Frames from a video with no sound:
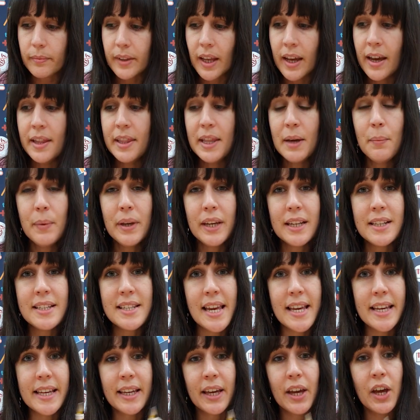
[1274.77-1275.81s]
And then we can
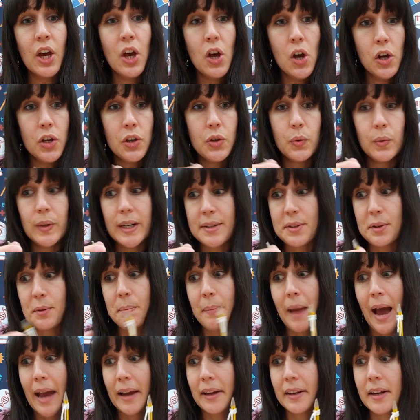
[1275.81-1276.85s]
take your little
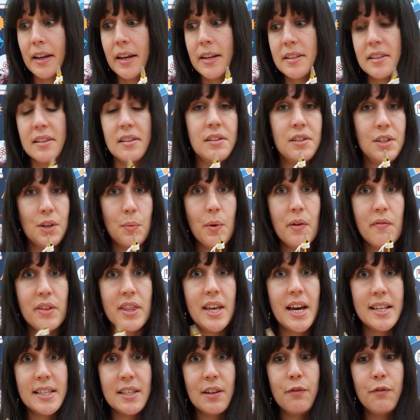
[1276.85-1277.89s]
magnet, so whether
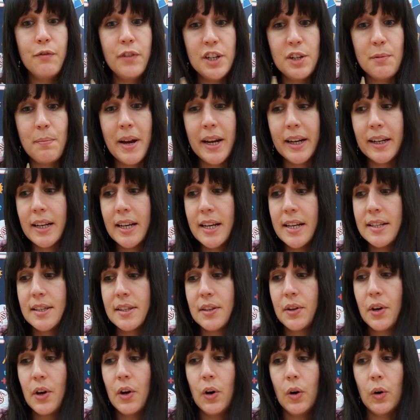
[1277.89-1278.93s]
that's a fridge magnet
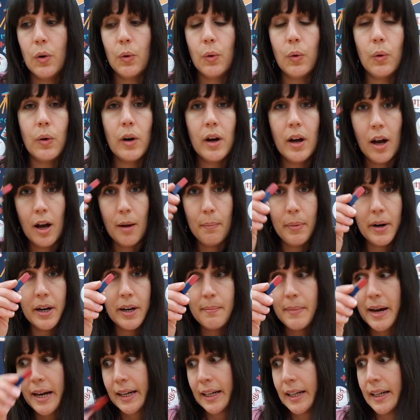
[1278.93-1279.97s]
or a bar
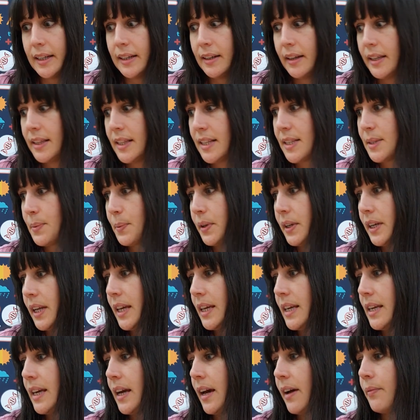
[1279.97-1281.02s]
magnet like this one
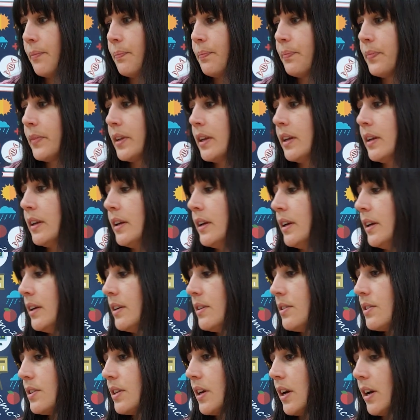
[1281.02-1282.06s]
here.
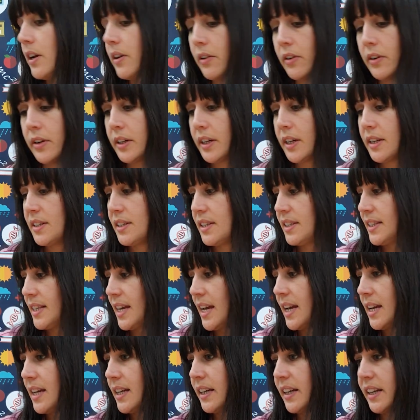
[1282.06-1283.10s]
So I'm going to
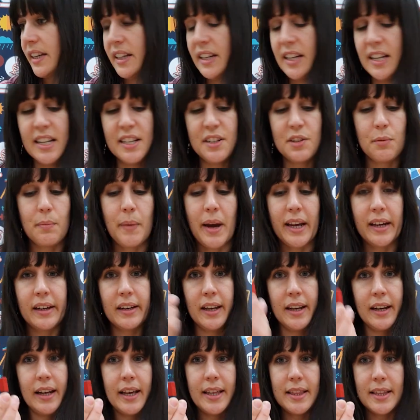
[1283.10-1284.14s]
take a little magnet
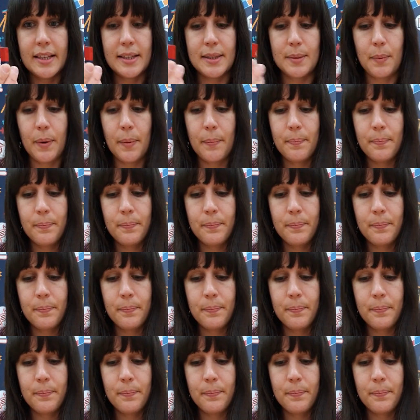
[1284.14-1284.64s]
like this one.